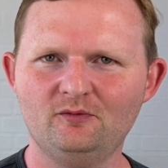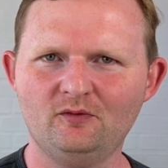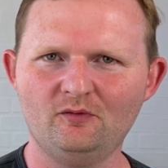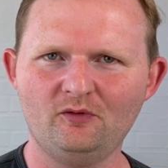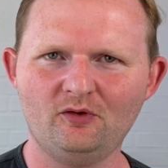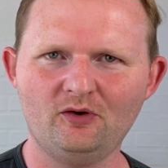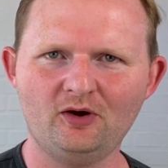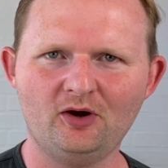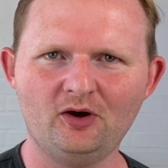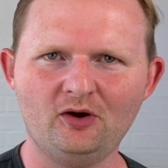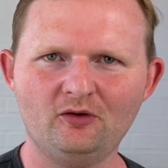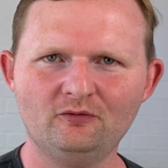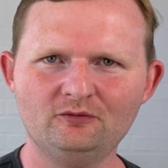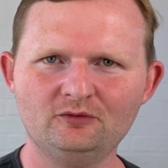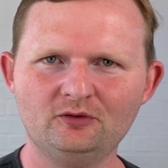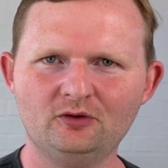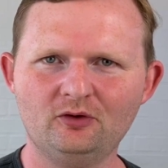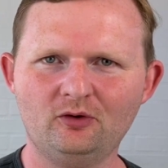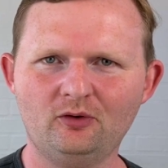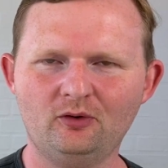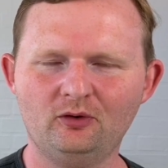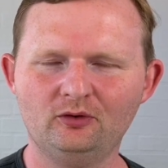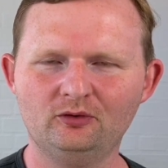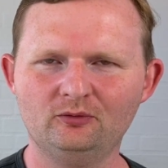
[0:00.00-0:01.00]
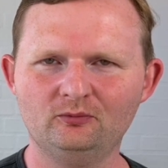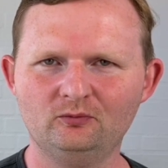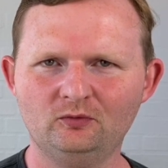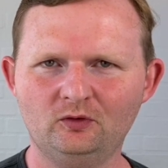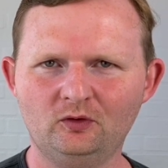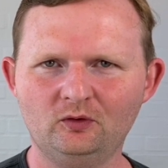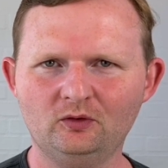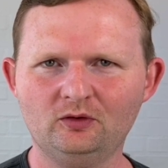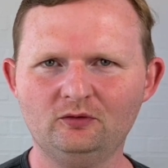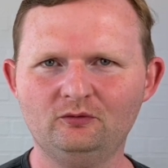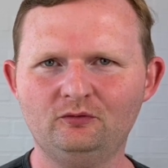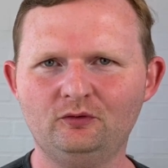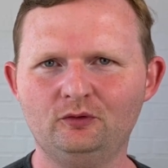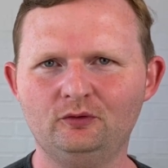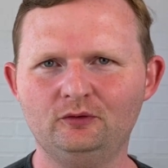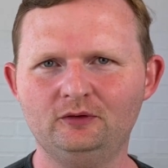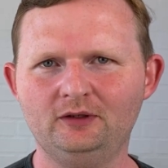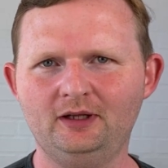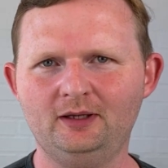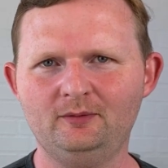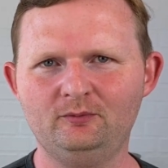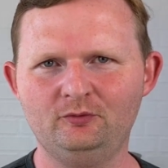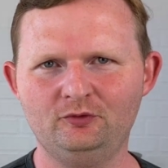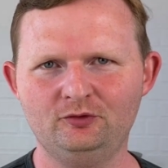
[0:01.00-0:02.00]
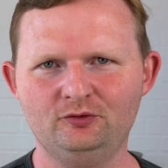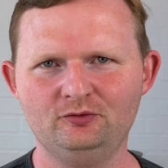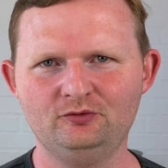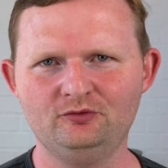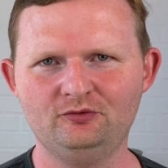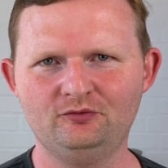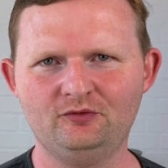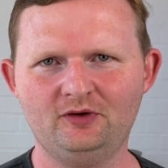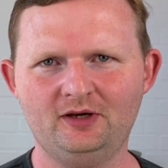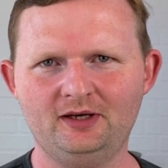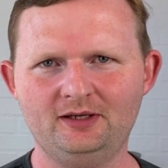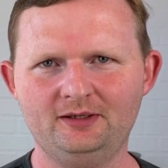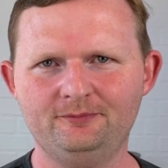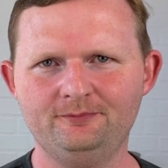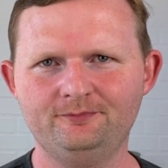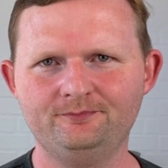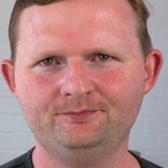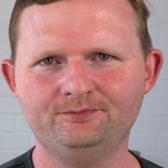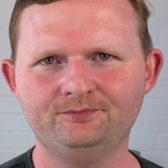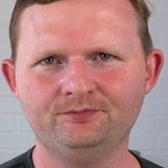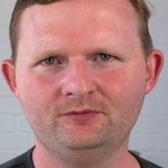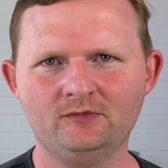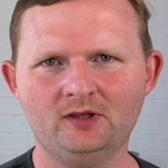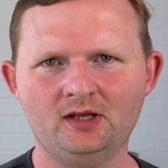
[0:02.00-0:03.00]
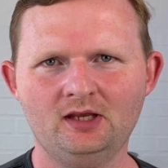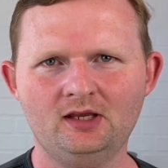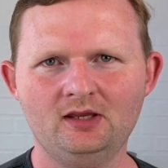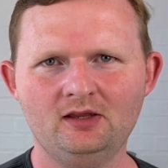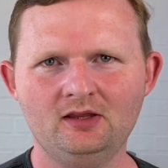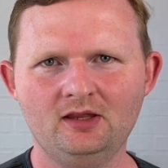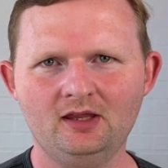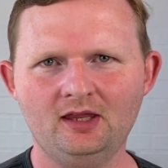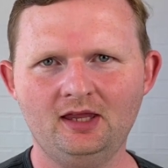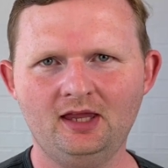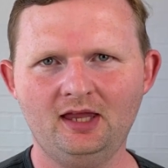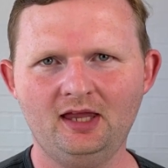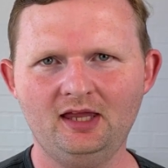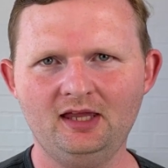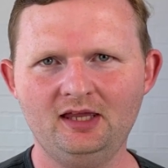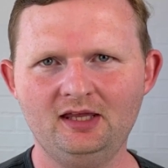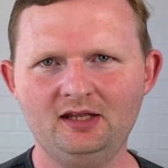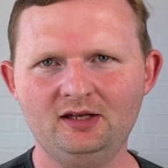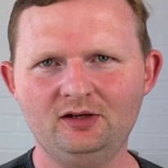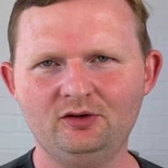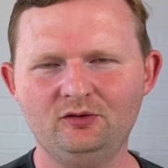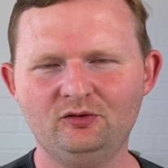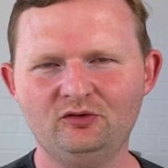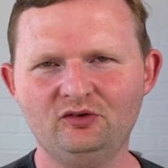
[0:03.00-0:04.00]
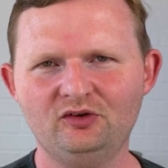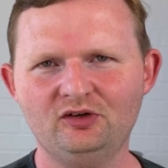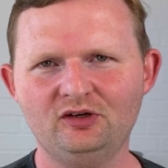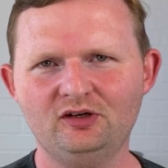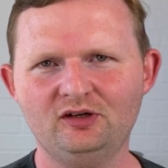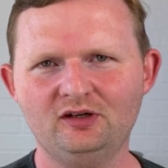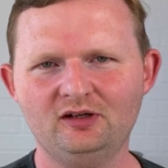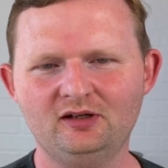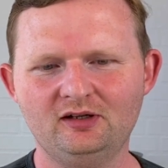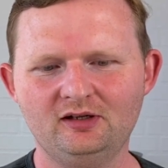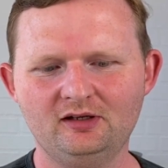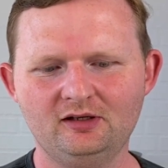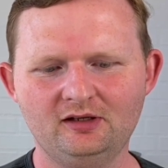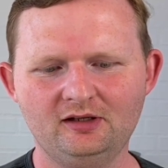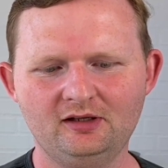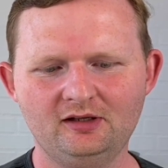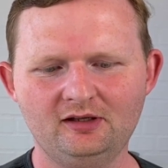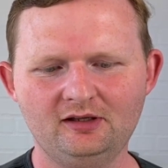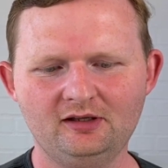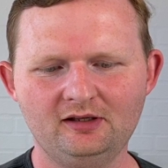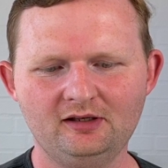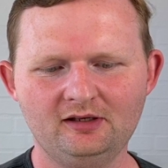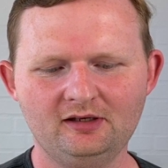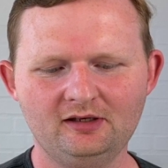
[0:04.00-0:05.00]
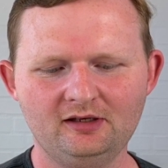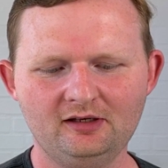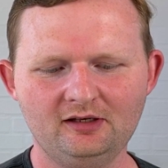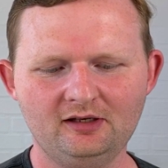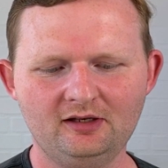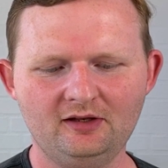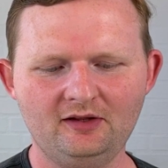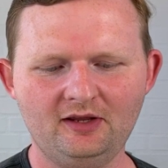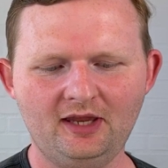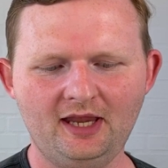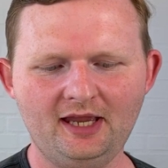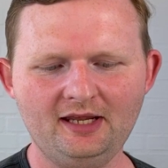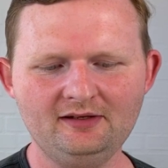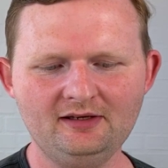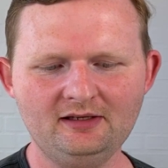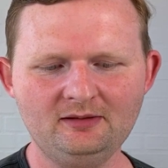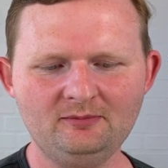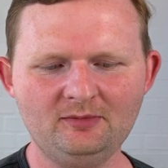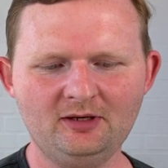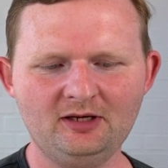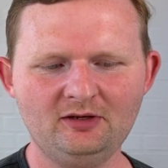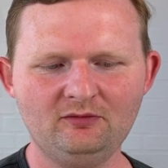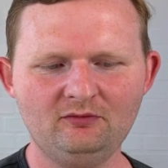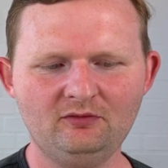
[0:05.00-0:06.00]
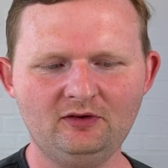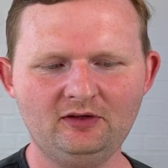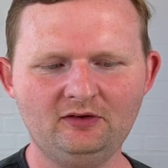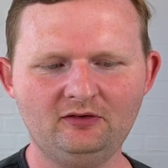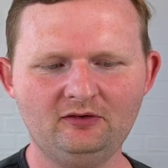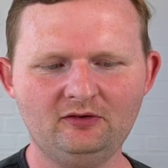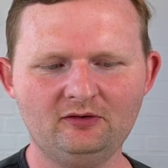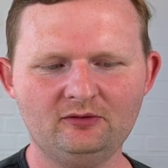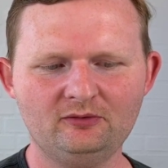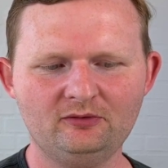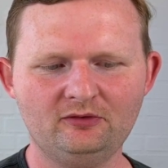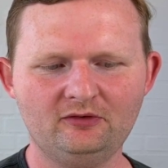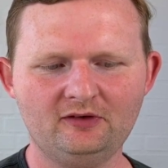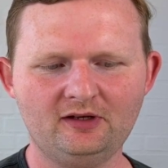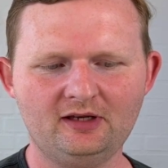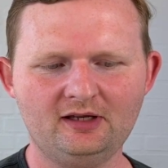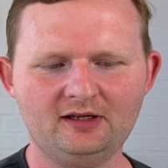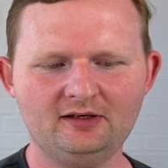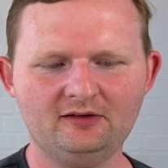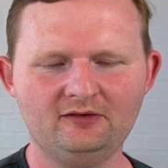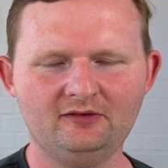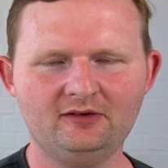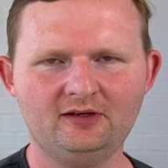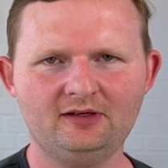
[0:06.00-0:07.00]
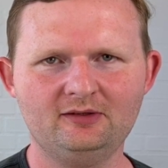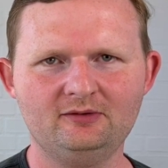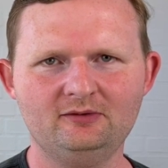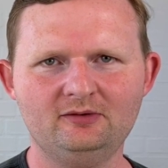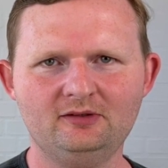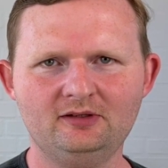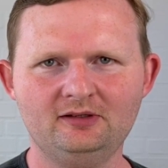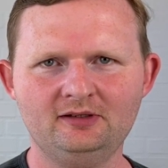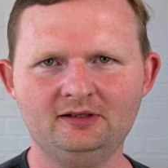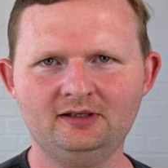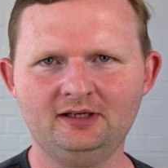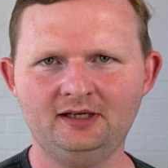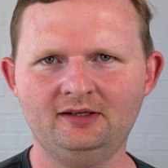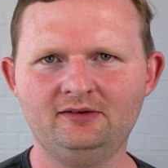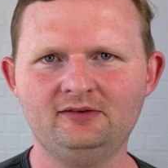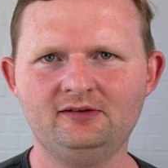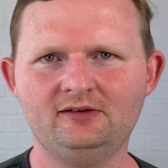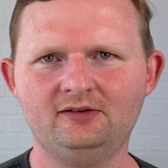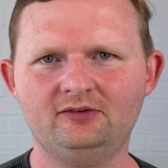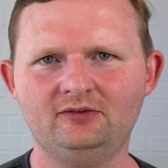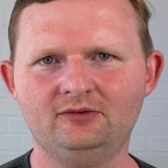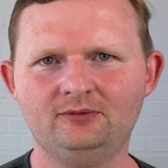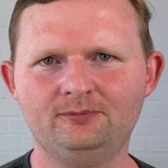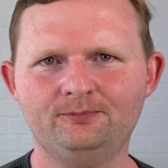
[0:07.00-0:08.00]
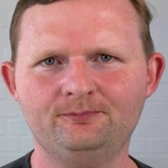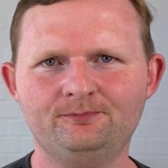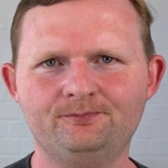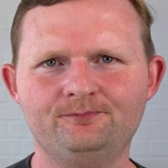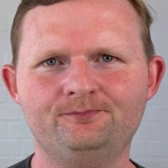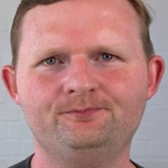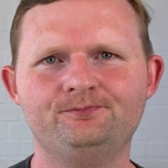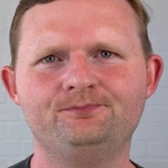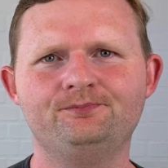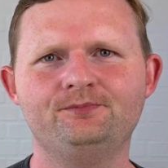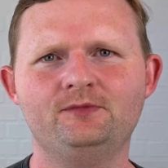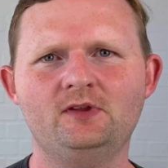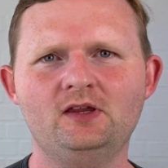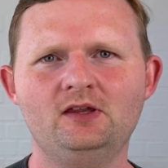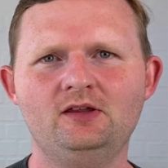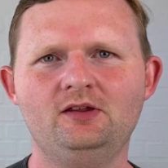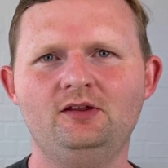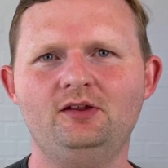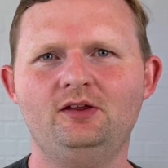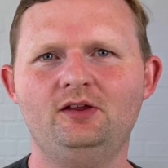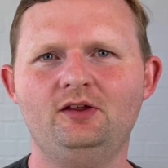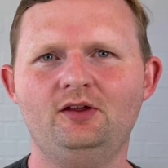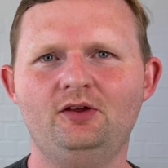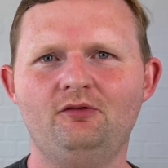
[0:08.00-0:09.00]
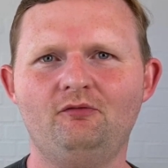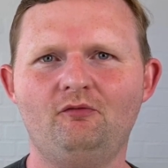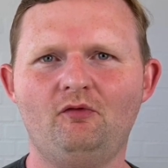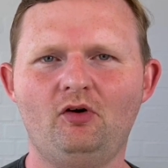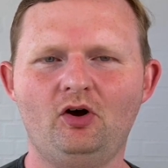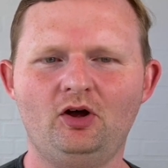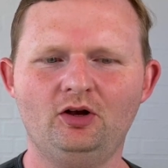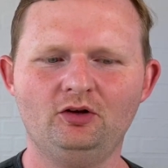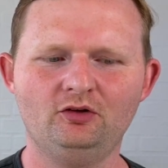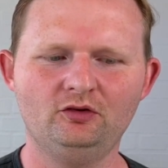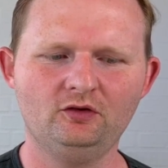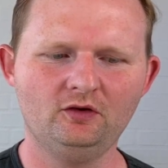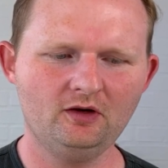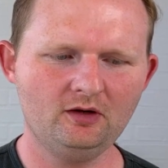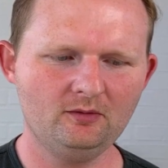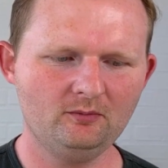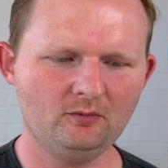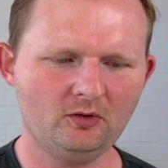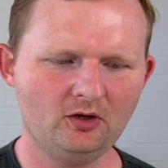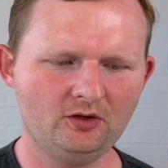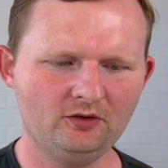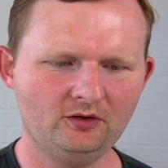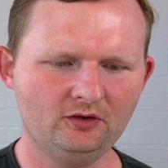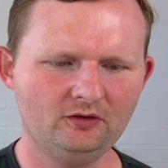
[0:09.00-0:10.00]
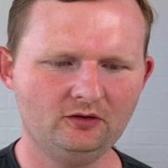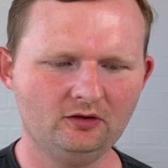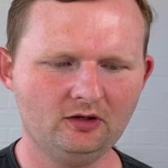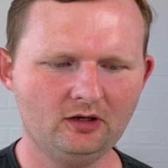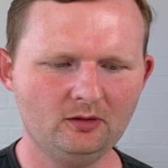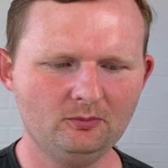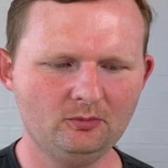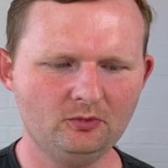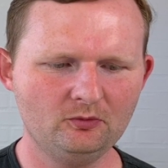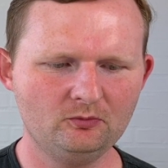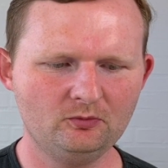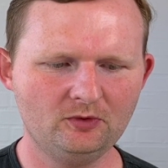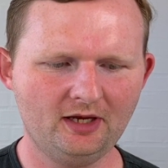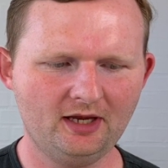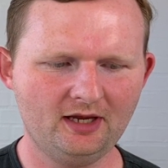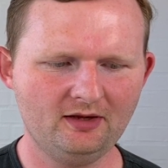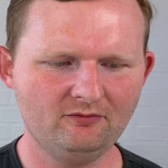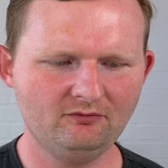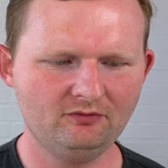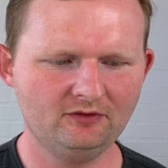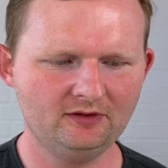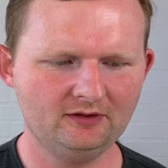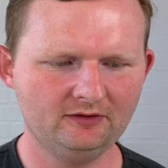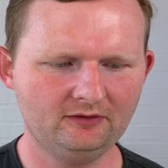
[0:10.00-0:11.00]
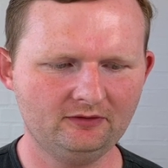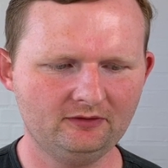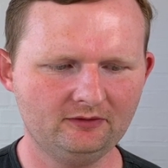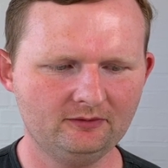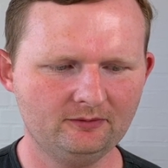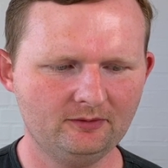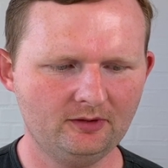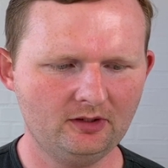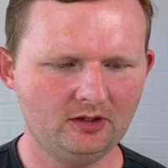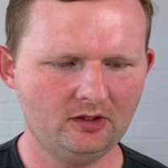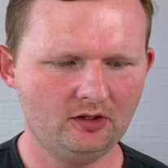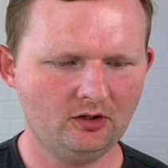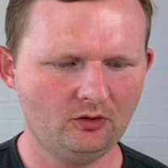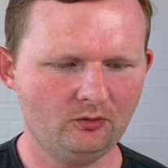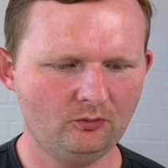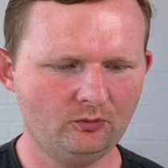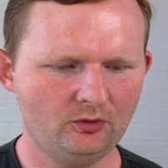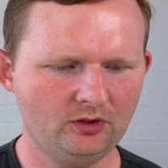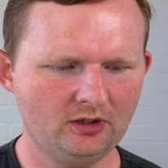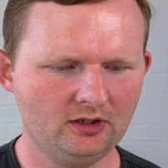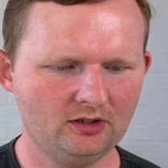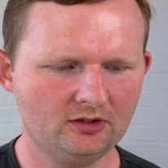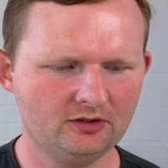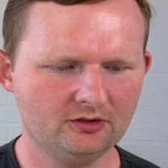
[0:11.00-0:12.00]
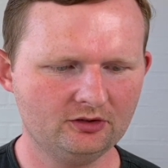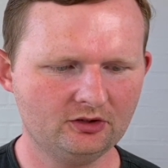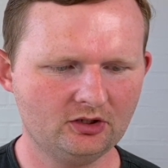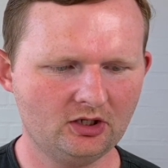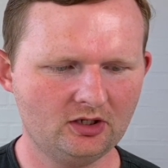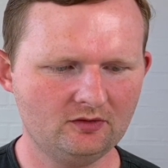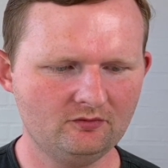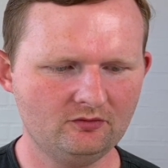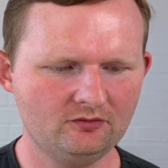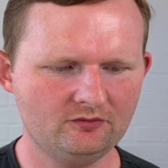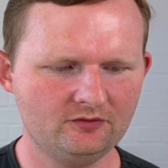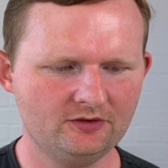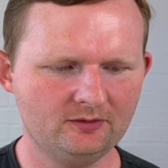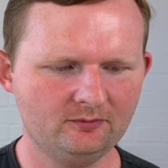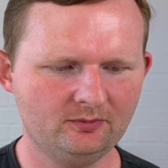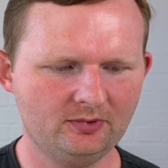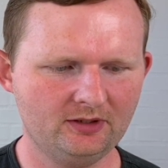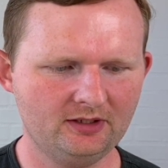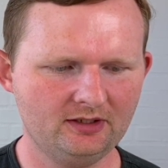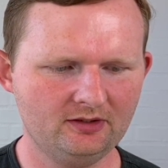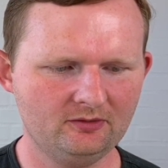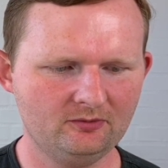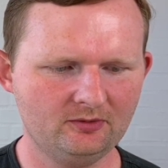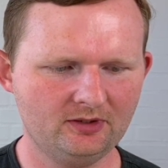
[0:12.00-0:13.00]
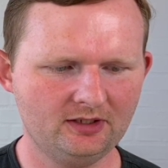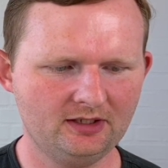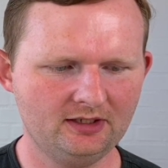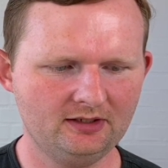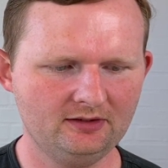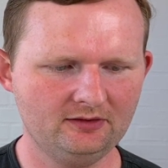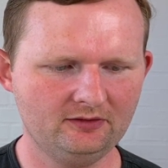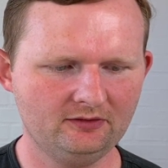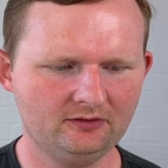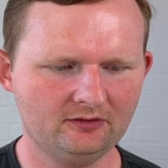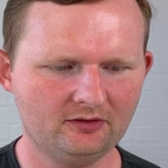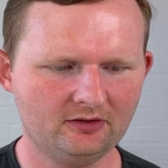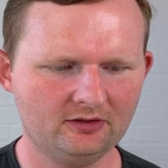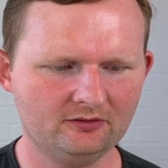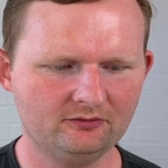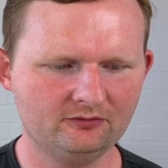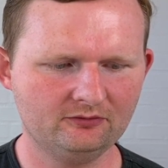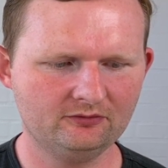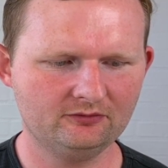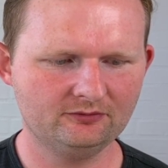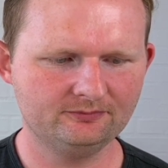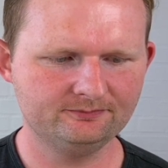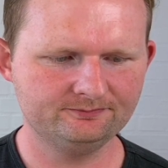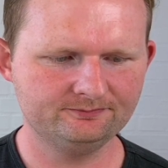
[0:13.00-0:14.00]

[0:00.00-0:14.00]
often called Waterfall Approach, right? And the Agile Manifesto starts out like this. On the top, we have this: we are uncovering better ways of